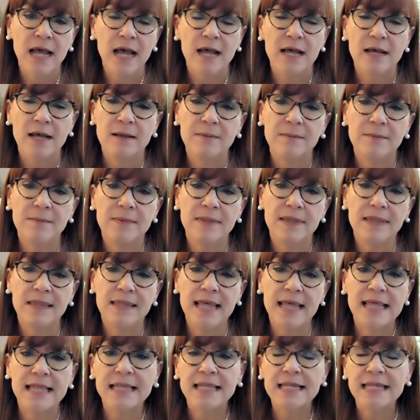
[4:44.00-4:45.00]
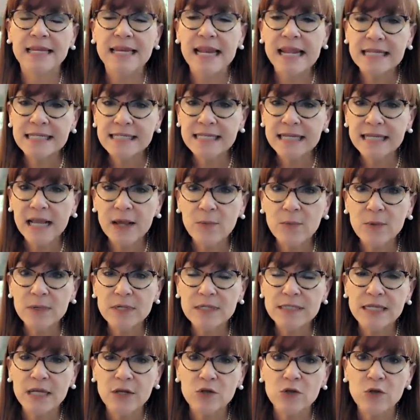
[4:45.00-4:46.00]
And the next thing I want to
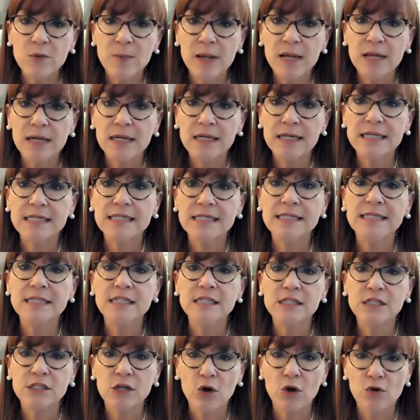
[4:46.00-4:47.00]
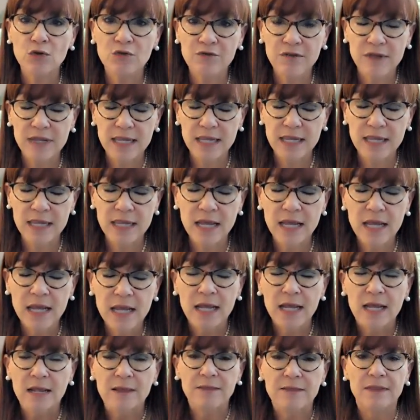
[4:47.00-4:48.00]
tell you about is the SOVI.
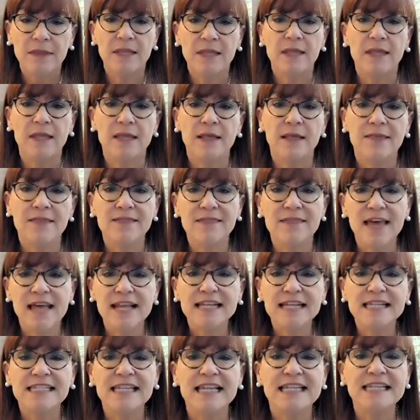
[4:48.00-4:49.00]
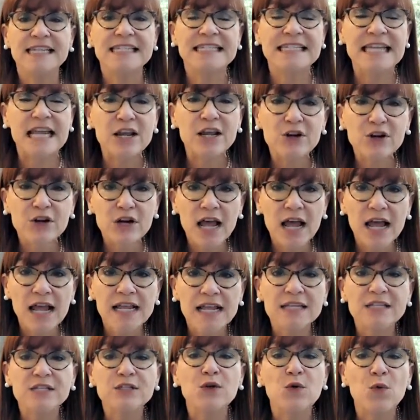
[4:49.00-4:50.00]
That is a
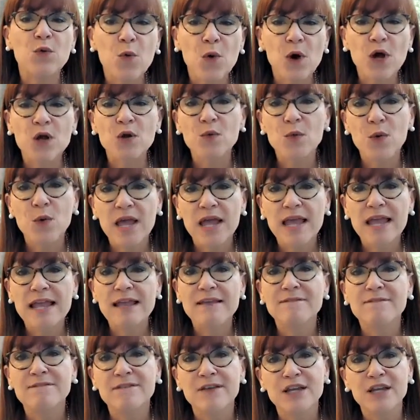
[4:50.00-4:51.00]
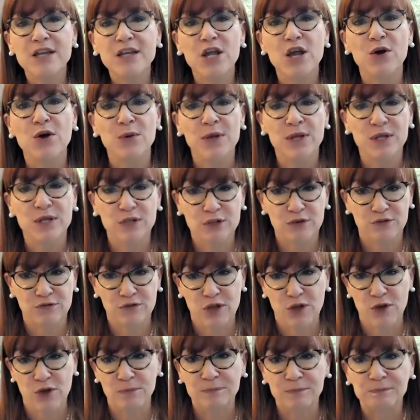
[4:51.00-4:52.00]
standardized one-way video
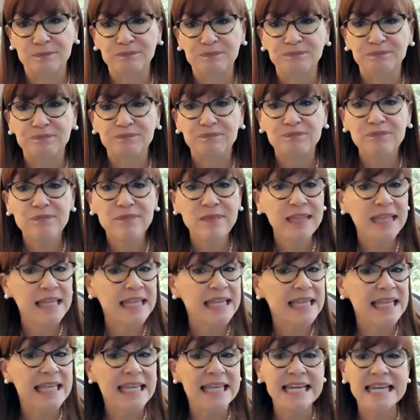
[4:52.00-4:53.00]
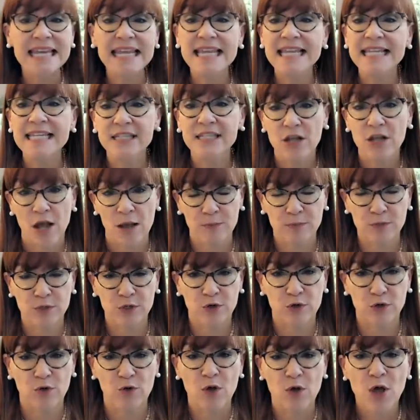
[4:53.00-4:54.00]
interview. It is
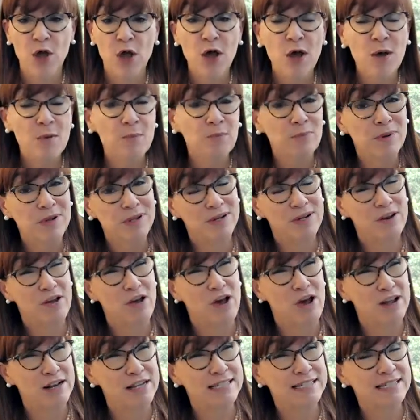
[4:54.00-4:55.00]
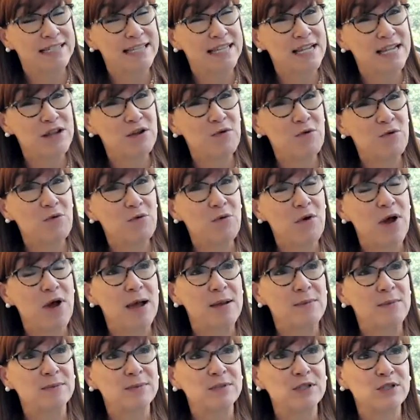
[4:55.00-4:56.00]
optional, but honestly,
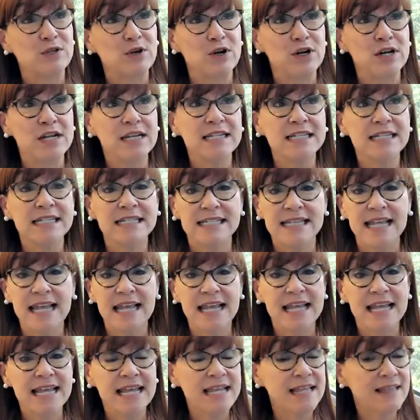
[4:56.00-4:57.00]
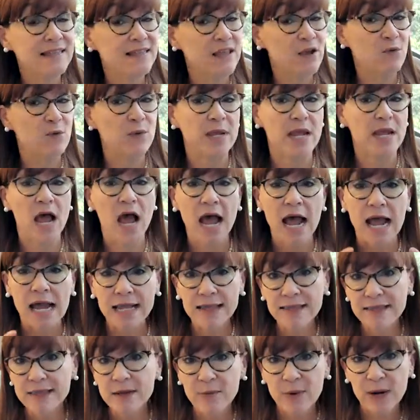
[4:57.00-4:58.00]
I'm starting to say that we
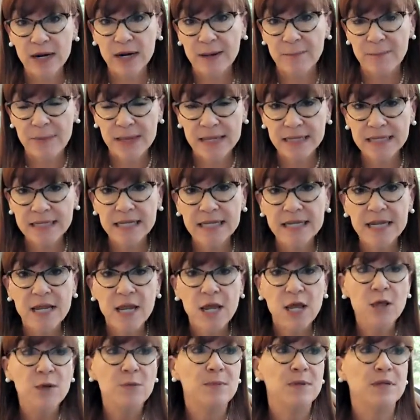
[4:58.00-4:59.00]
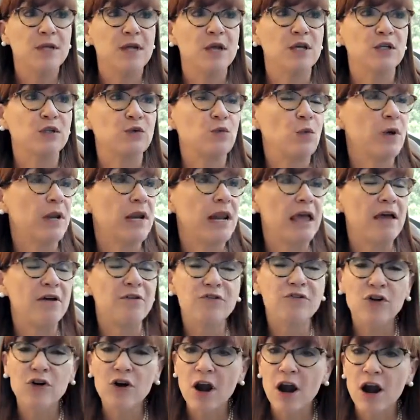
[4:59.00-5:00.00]
highly recommend it, because
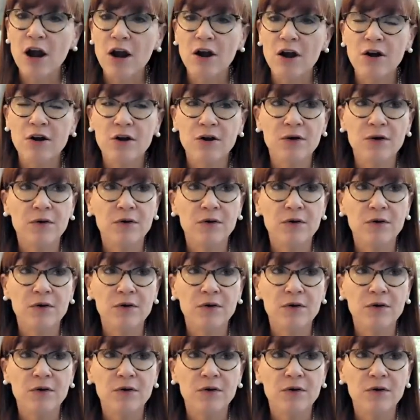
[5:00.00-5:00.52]
whenever our